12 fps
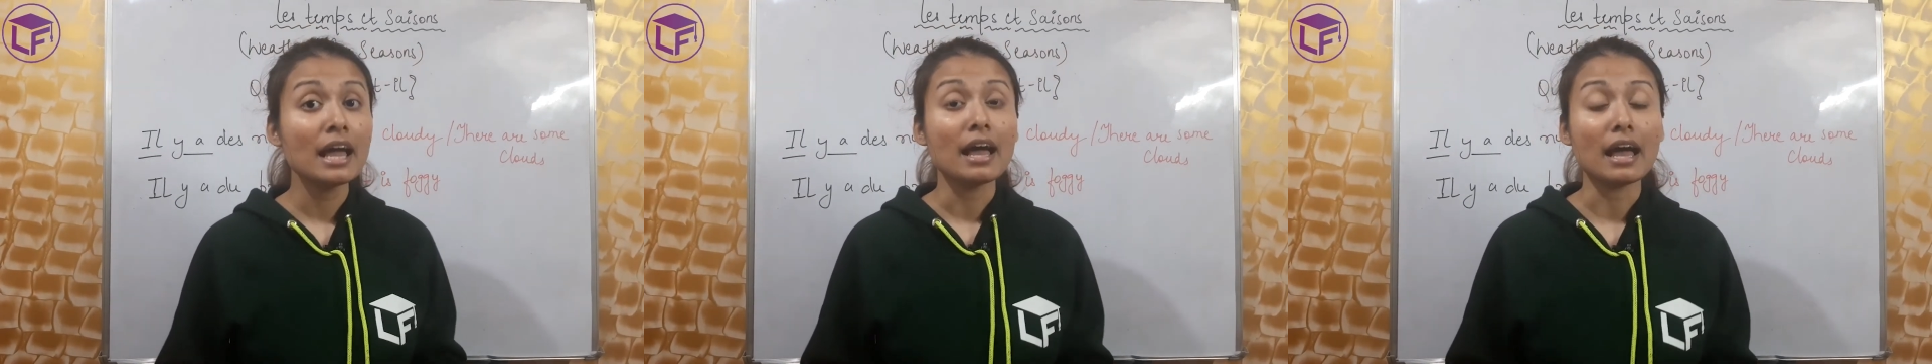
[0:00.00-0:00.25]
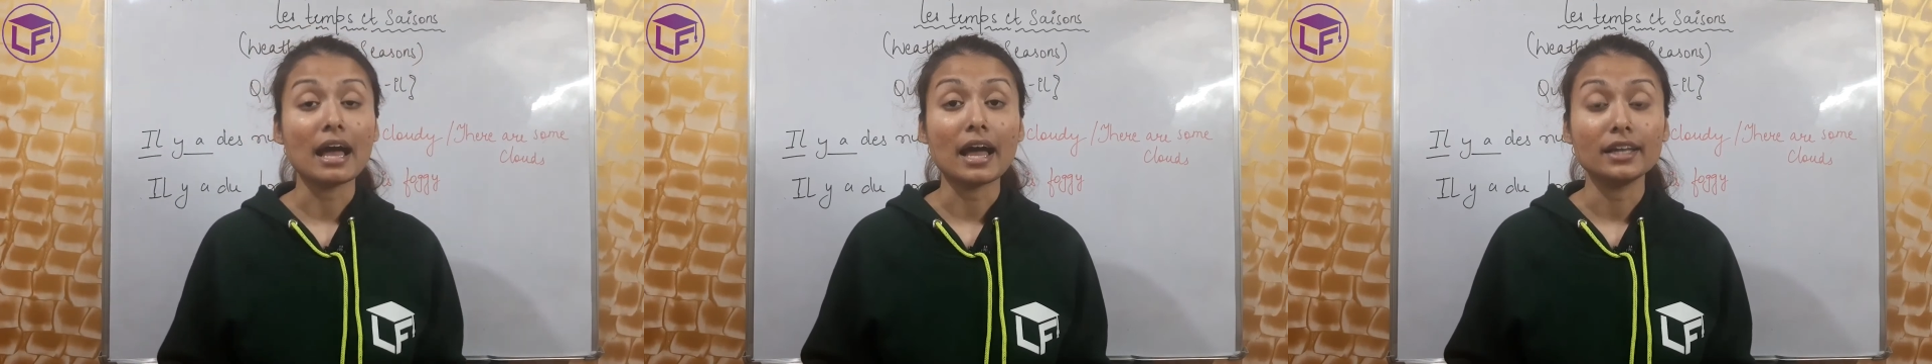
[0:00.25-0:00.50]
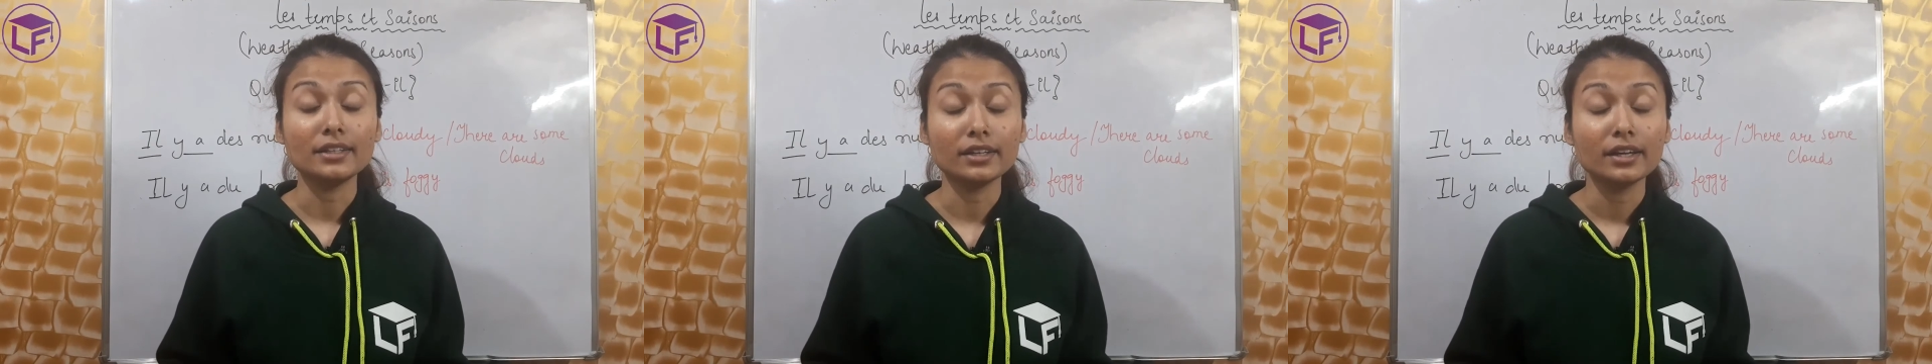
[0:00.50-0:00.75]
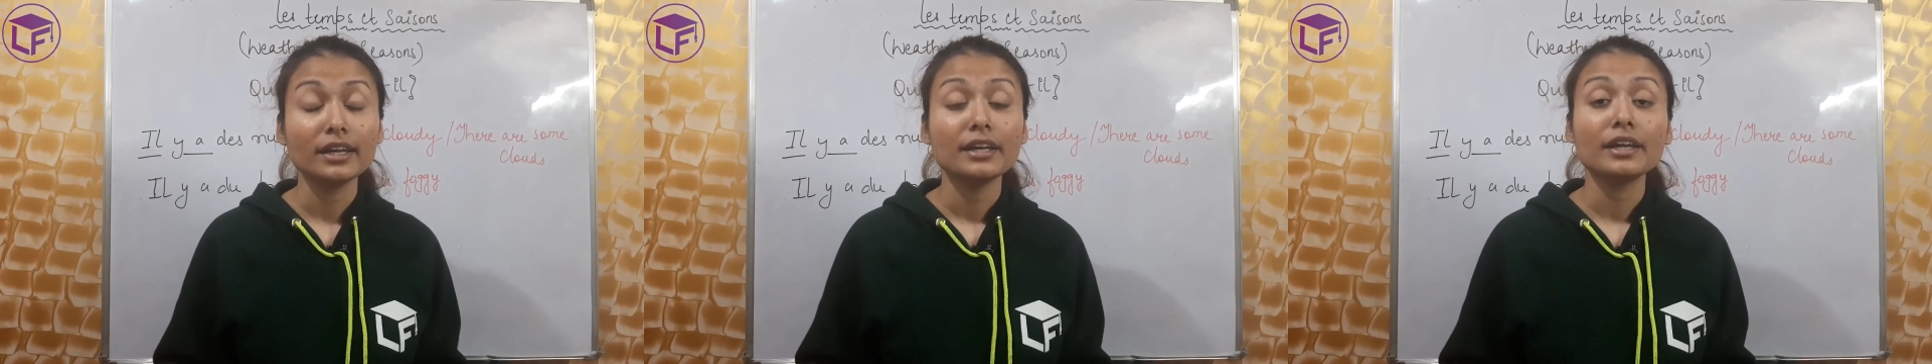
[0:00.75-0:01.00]

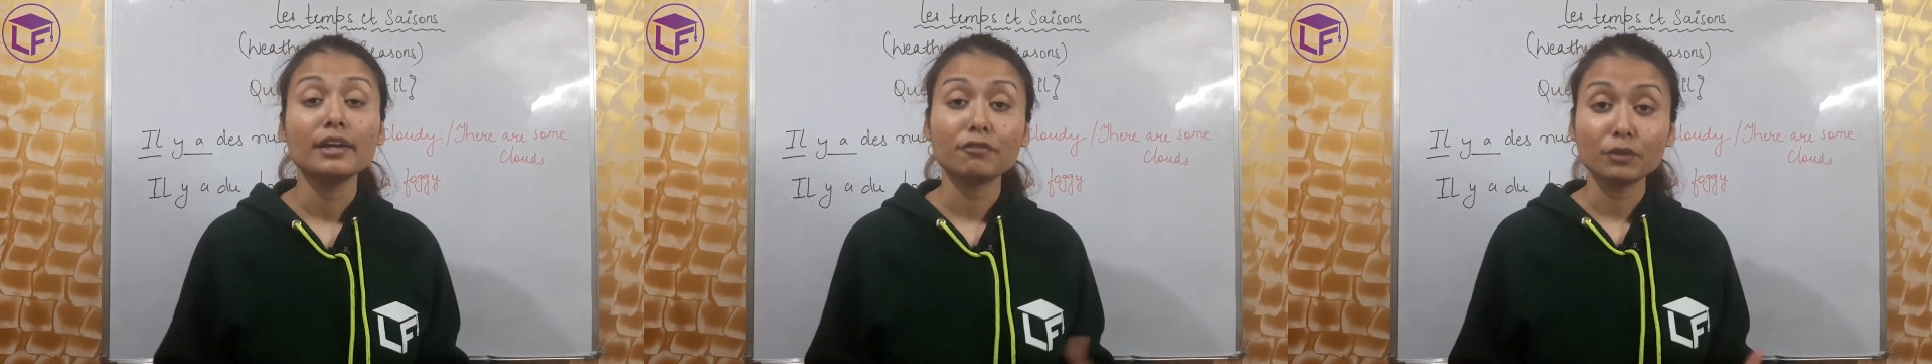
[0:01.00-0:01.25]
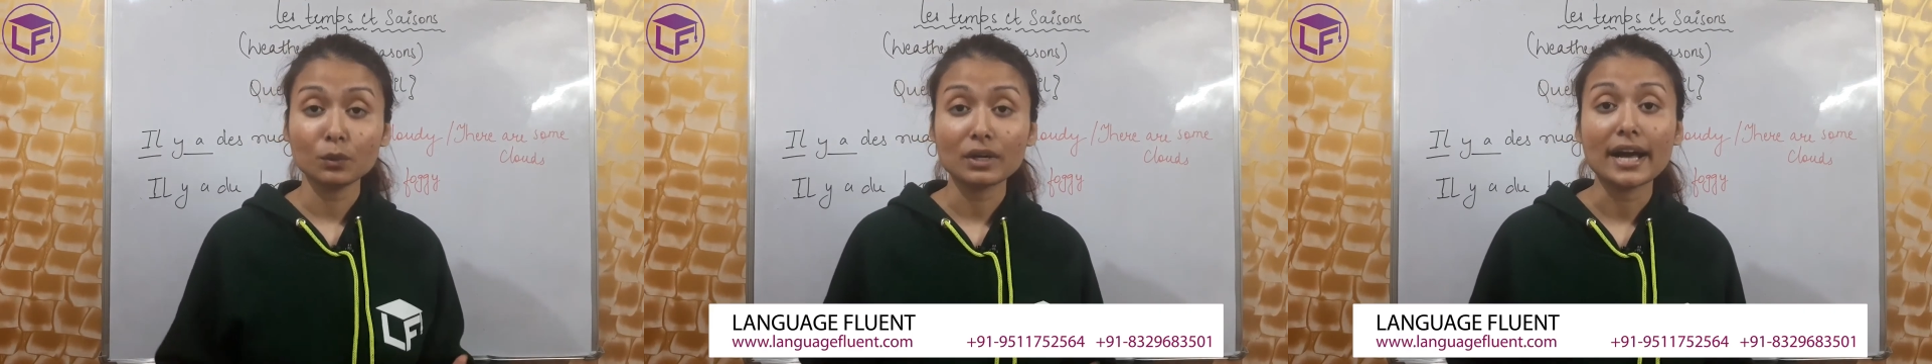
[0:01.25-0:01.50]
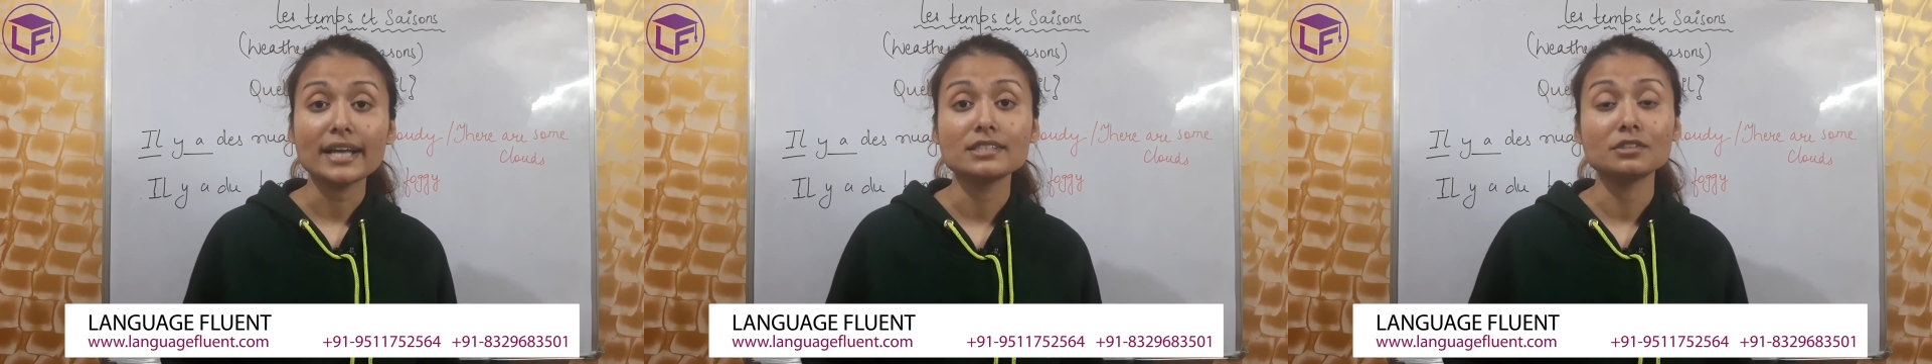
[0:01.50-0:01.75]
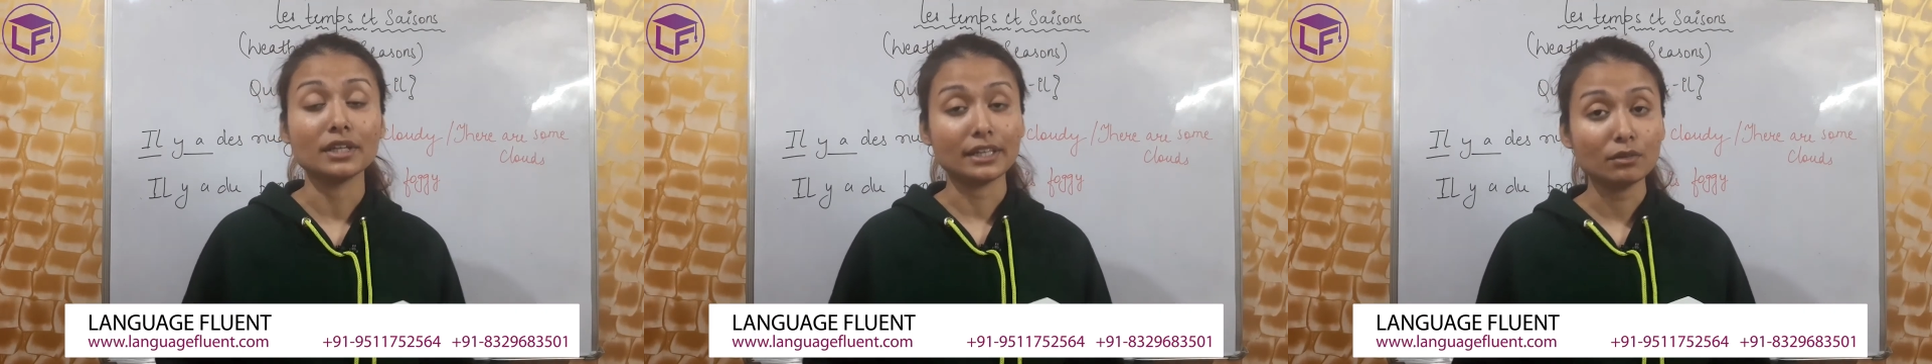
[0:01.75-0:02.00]
And if you
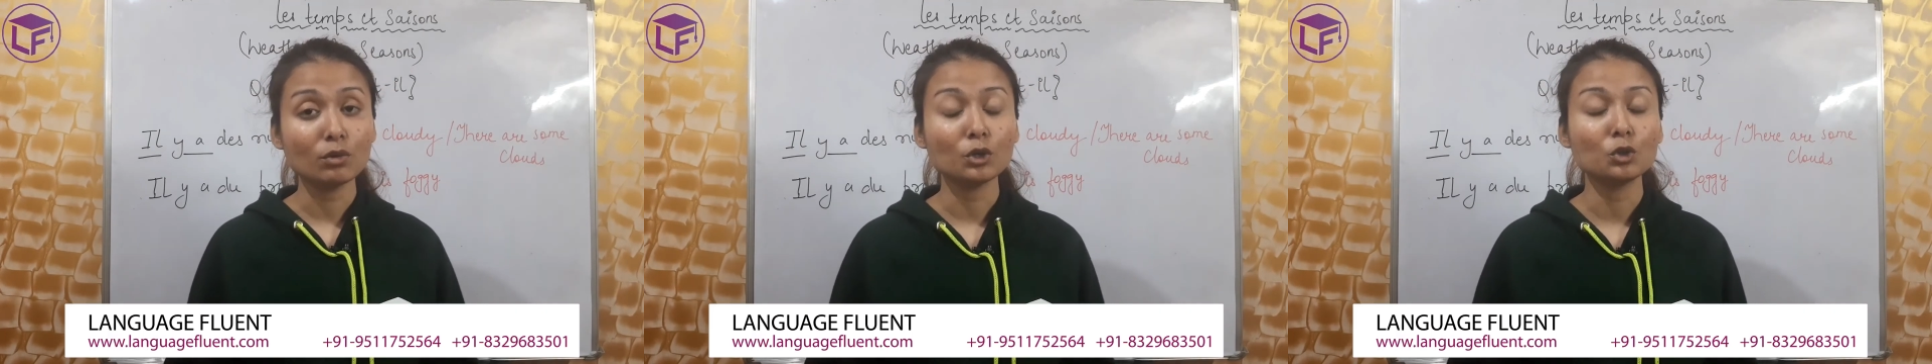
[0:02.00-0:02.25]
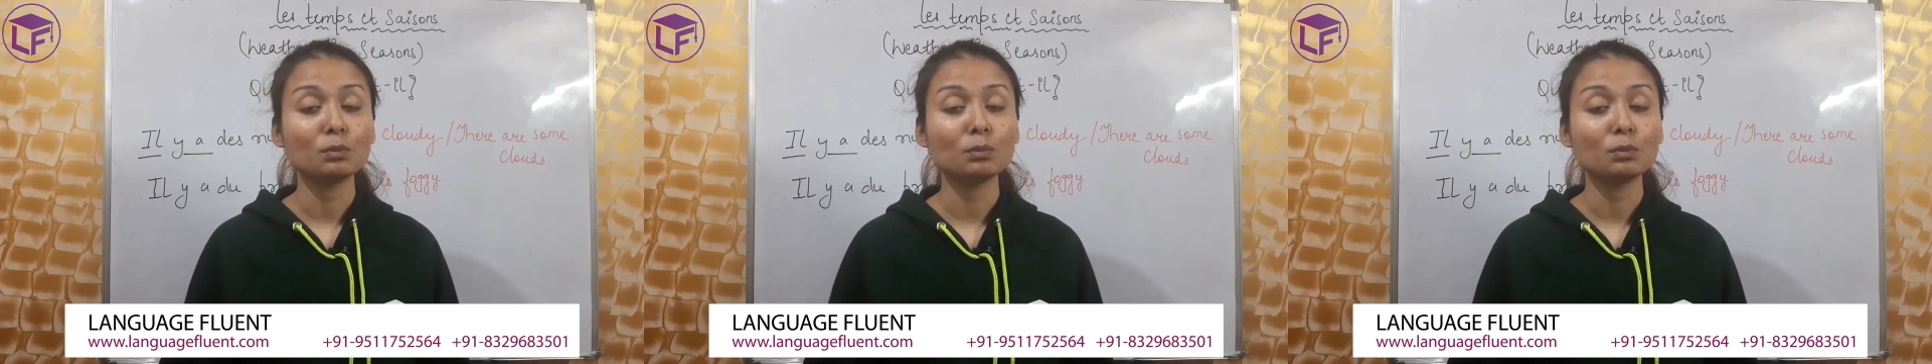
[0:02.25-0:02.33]
guys really want